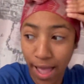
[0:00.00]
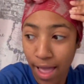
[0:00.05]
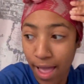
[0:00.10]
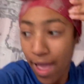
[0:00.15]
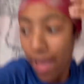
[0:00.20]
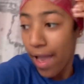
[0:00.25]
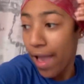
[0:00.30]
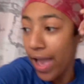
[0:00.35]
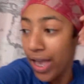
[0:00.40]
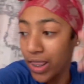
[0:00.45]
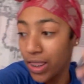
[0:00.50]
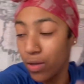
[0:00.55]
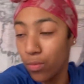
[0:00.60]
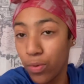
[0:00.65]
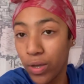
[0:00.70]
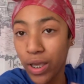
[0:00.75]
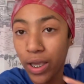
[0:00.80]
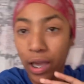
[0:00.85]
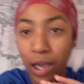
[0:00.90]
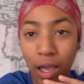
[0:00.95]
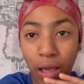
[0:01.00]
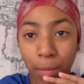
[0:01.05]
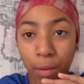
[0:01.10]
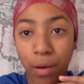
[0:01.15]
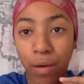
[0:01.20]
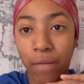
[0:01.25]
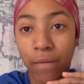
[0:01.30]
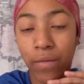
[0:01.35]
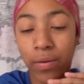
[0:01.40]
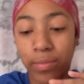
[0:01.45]
After we came home
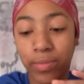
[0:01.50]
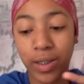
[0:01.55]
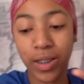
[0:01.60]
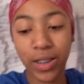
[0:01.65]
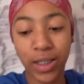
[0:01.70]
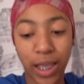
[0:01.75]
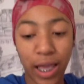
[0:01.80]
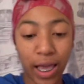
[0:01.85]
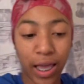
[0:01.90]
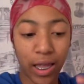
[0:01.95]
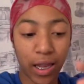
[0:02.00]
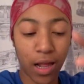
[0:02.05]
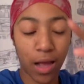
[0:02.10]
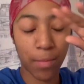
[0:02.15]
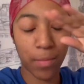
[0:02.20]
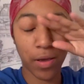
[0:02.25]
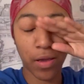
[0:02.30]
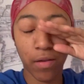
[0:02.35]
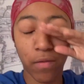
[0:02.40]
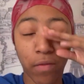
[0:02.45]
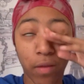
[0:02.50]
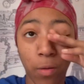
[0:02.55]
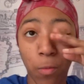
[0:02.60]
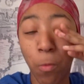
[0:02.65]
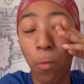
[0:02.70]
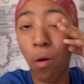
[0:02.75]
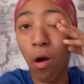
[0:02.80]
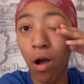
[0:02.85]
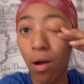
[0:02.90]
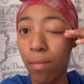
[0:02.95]
from skate, I mean from
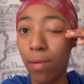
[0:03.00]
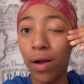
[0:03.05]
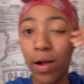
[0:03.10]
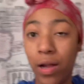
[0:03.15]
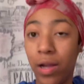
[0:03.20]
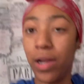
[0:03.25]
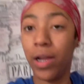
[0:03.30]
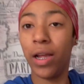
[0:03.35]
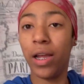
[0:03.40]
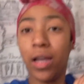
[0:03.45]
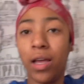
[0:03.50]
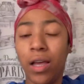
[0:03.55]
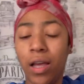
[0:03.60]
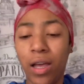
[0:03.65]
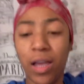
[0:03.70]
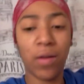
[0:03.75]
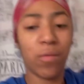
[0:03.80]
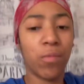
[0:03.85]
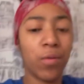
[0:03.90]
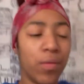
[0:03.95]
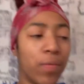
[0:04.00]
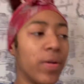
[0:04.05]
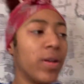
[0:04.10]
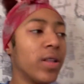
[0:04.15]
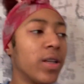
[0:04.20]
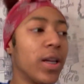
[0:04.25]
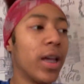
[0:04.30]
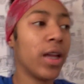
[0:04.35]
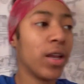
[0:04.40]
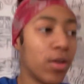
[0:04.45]
Walmart, we really
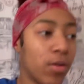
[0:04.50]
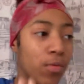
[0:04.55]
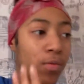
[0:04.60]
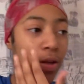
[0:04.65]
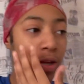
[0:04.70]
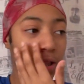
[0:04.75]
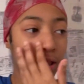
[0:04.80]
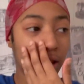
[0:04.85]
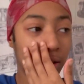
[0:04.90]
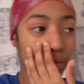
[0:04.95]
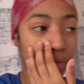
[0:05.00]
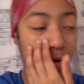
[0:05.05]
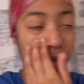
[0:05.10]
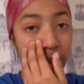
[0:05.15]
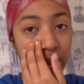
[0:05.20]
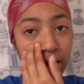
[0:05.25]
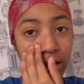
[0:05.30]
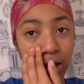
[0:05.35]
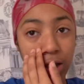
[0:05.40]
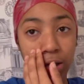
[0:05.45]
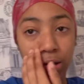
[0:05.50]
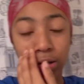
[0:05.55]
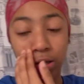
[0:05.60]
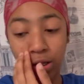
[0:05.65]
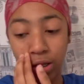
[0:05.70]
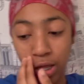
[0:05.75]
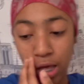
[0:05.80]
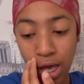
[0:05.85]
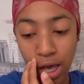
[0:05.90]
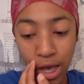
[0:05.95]
didn't do nothing but chill in
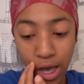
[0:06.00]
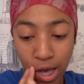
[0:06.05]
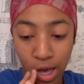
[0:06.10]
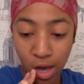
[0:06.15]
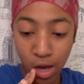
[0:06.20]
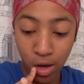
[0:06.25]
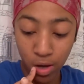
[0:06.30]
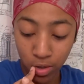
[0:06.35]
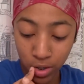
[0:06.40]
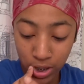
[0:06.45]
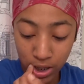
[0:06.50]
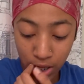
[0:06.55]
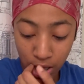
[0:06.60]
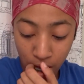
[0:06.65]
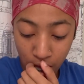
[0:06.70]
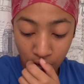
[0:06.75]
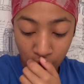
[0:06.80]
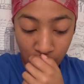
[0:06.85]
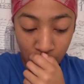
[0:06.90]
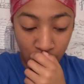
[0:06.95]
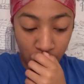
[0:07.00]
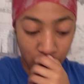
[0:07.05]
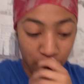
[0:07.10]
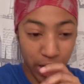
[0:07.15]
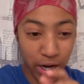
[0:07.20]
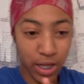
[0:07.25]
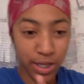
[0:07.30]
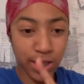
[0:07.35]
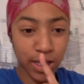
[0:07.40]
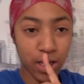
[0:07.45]
the house. And
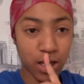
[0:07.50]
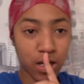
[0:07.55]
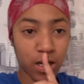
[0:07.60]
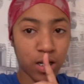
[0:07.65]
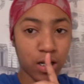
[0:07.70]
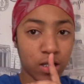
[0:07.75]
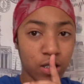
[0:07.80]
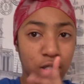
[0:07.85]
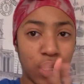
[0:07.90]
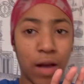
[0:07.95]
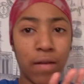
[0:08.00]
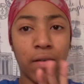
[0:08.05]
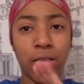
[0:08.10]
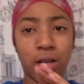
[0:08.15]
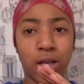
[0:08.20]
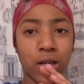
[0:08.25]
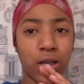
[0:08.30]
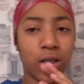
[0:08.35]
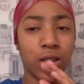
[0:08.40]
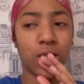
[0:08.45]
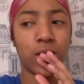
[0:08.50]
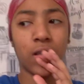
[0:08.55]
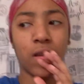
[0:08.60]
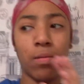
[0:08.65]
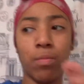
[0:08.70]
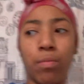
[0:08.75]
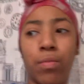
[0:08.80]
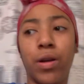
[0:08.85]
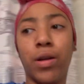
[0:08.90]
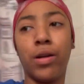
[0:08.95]
I think Java cooked some
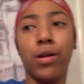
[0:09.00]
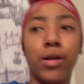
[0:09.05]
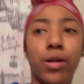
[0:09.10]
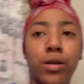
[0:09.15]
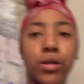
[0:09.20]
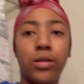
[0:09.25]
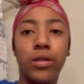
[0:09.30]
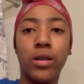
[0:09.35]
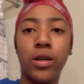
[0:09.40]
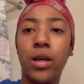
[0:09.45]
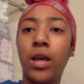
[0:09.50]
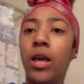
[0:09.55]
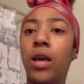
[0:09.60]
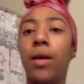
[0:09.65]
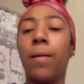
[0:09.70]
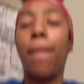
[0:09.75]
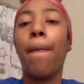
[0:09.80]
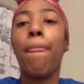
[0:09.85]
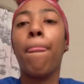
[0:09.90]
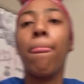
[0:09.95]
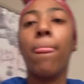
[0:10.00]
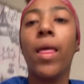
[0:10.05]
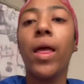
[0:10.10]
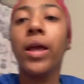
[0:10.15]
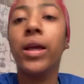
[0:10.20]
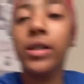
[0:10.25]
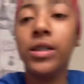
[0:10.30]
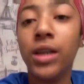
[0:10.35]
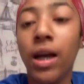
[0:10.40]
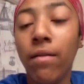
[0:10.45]
burgers again.
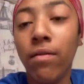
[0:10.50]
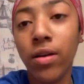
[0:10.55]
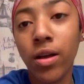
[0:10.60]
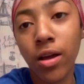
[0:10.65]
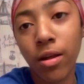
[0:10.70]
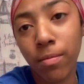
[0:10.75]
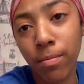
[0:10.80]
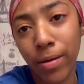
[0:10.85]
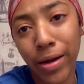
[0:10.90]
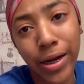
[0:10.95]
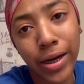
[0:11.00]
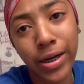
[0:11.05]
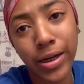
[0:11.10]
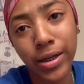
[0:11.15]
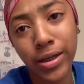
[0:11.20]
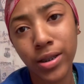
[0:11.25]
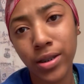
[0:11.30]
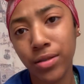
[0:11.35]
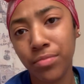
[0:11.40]
Java cooked burgers.